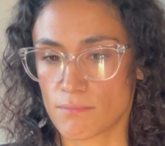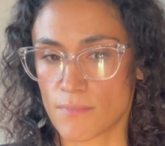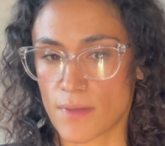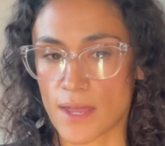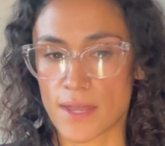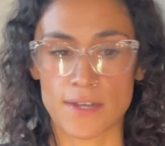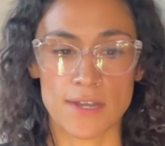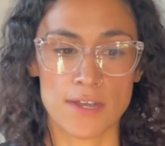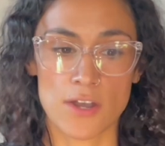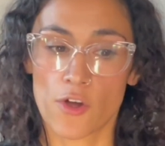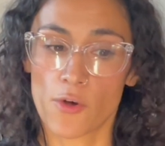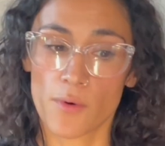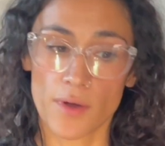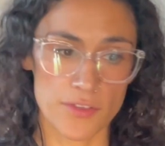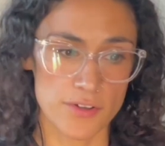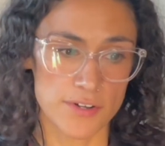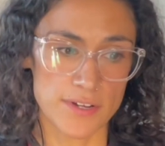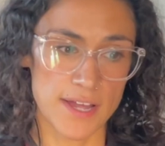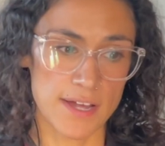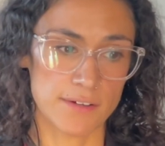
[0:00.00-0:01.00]
no
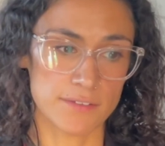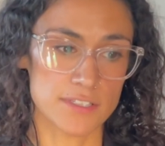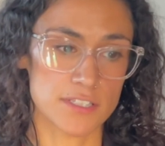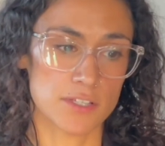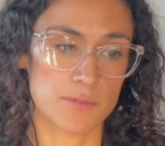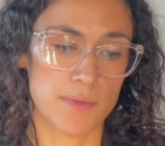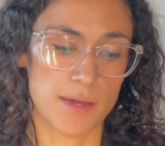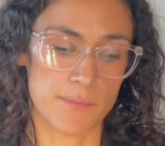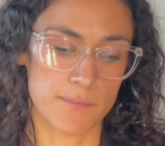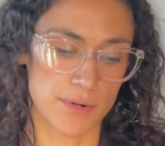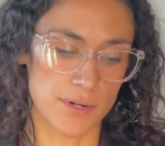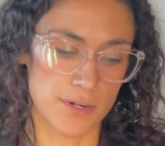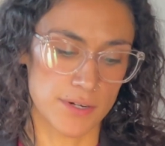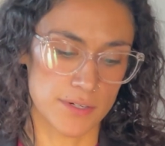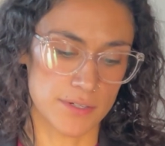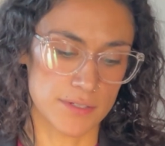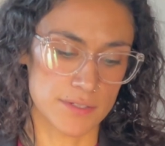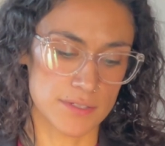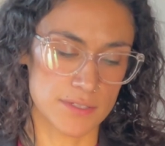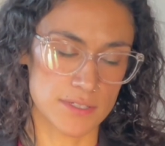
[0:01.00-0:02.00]
other council
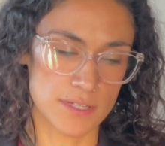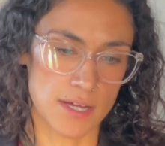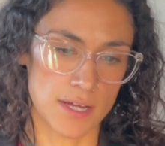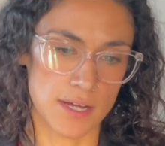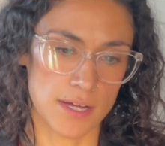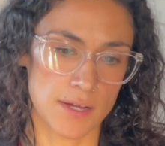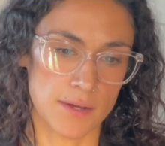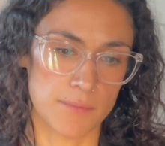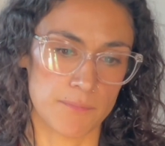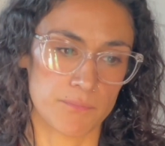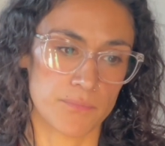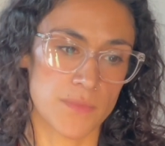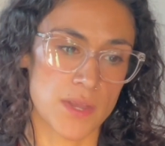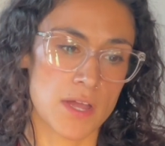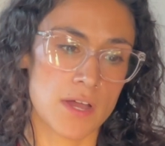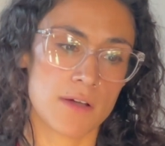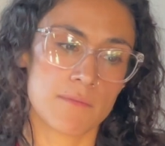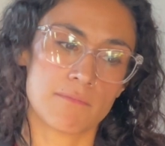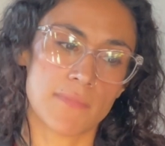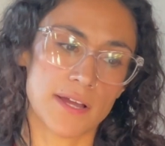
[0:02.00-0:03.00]
members,
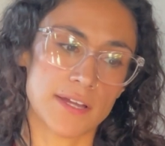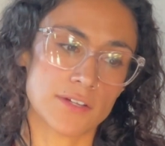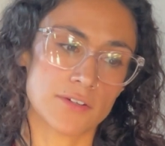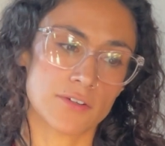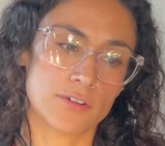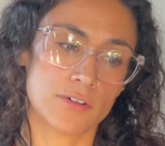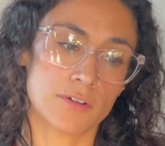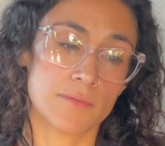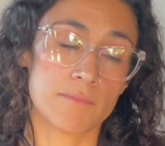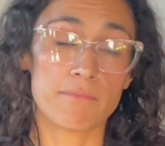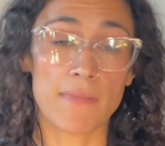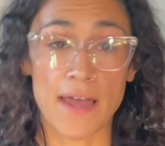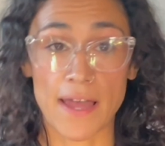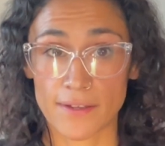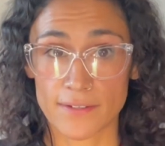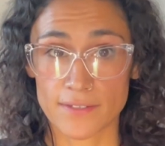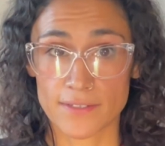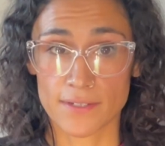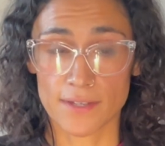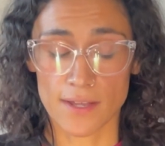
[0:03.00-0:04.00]
Michael
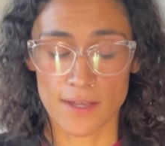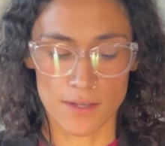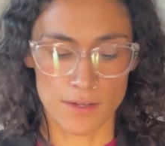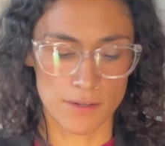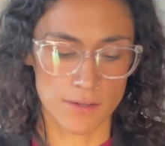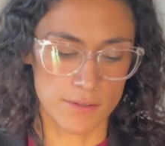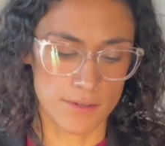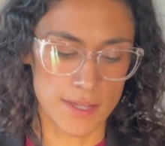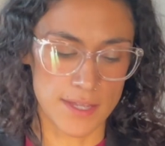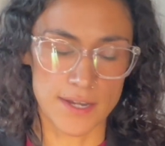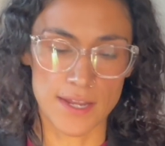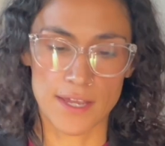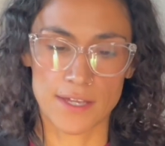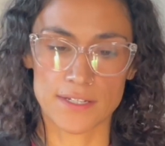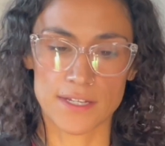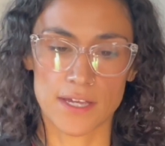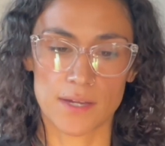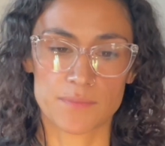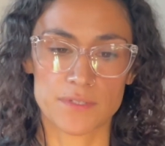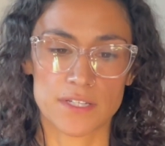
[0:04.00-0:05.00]
McDonnell and
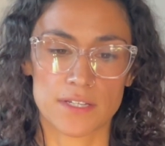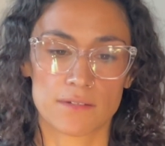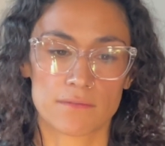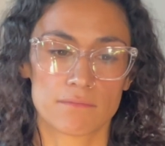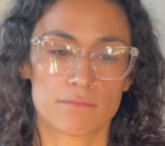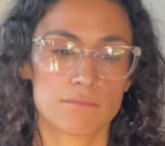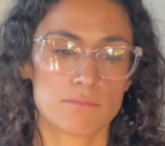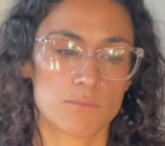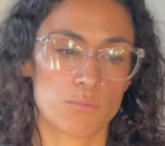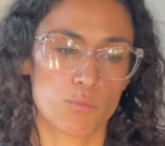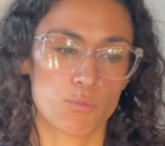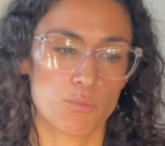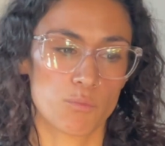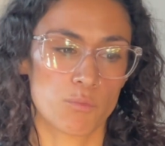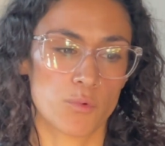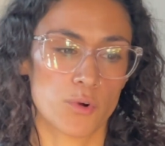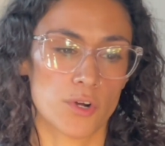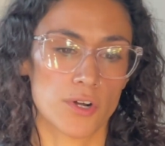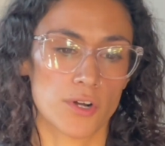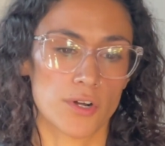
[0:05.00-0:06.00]
Andy Upton
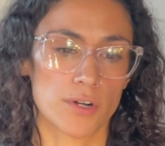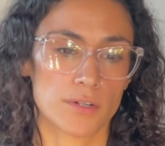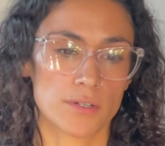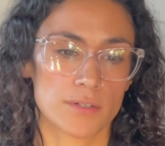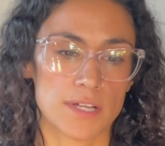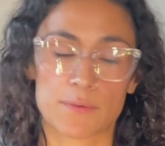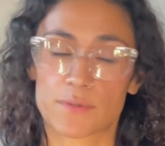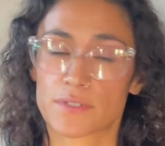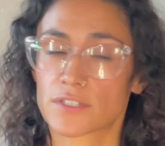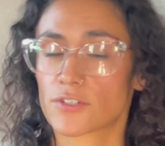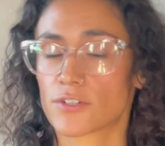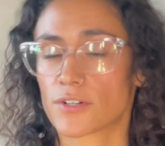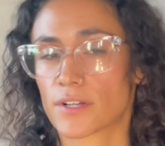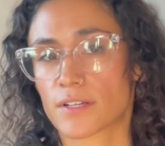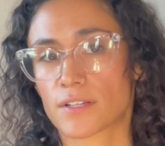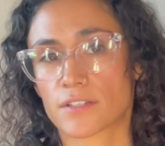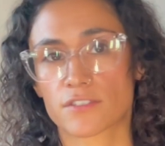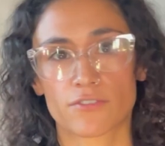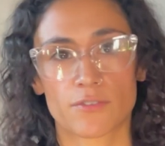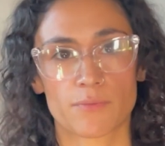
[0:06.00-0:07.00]
it was
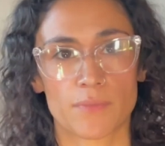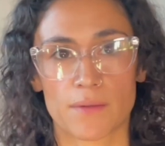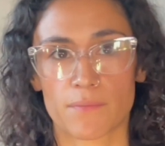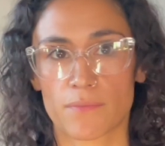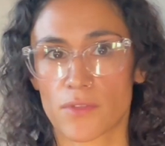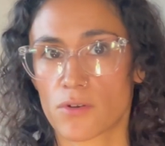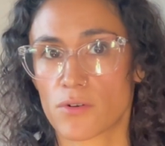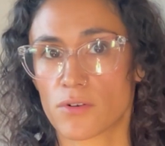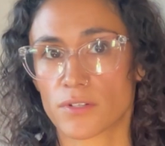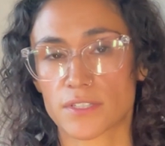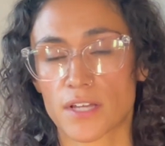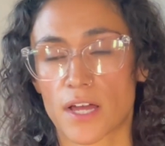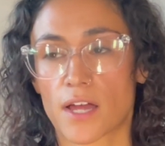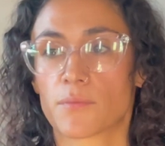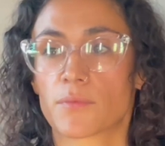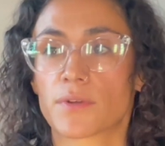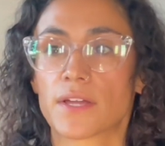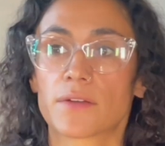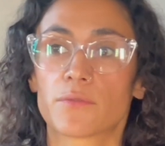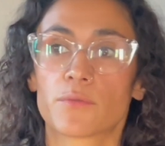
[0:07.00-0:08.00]
crickets from them the whole
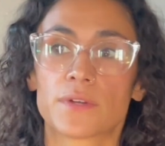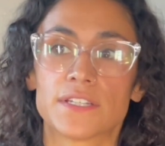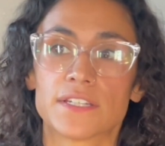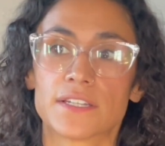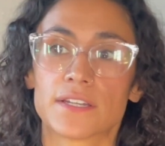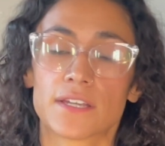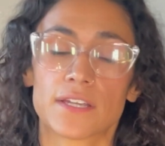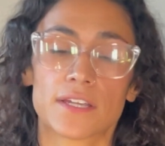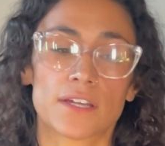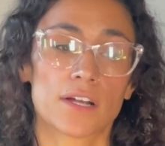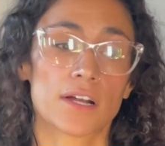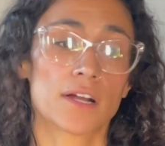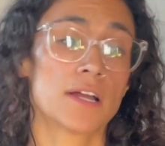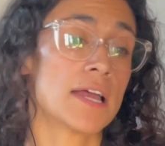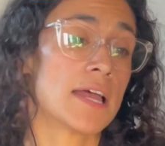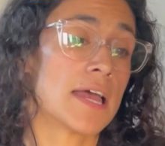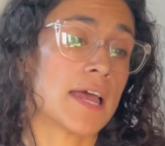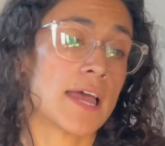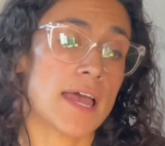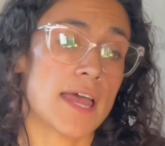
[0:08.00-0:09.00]
time. We didn't hear,
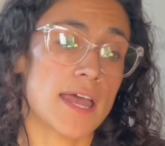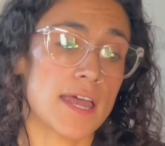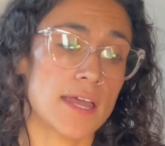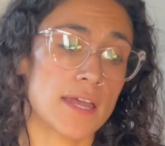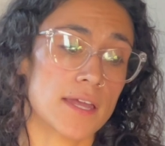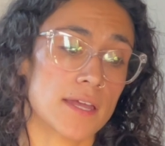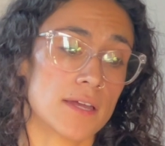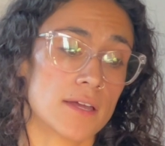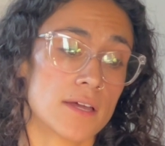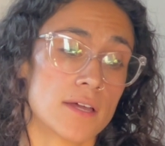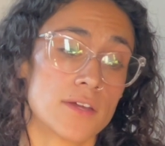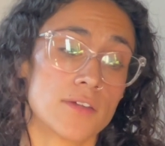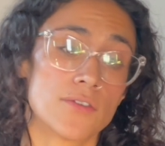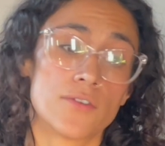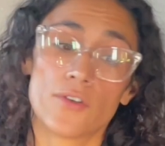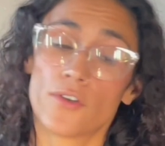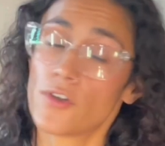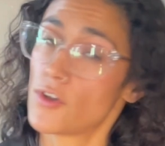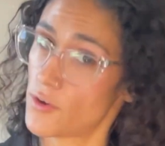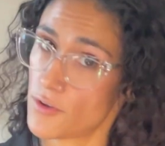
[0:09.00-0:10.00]
hey,
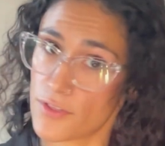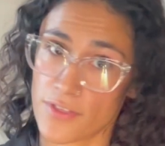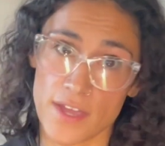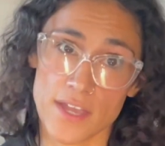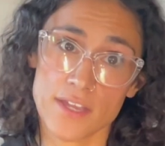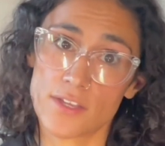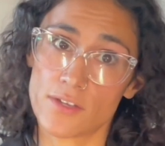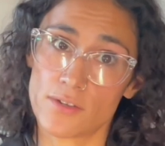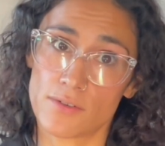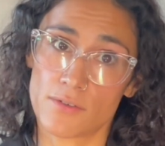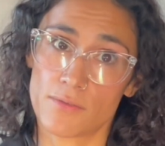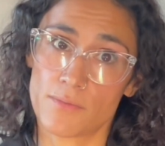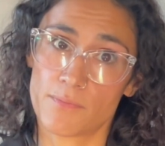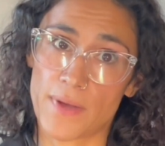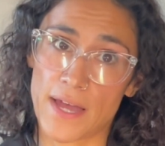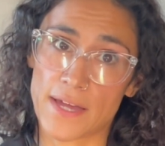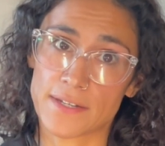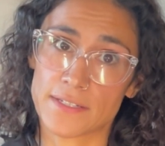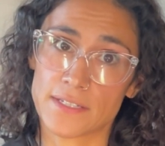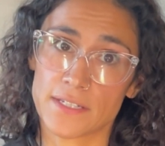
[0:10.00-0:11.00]
no thank you,
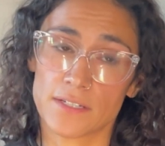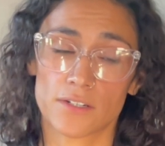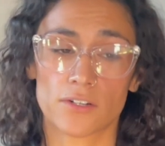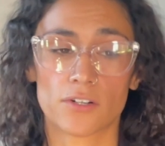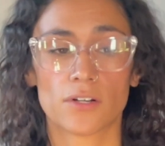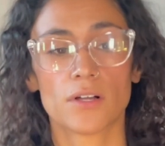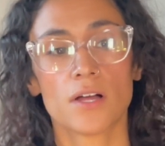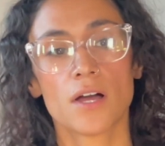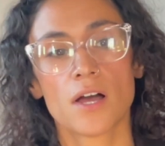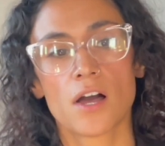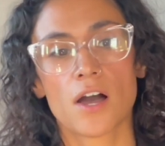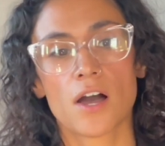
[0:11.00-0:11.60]
bad deal,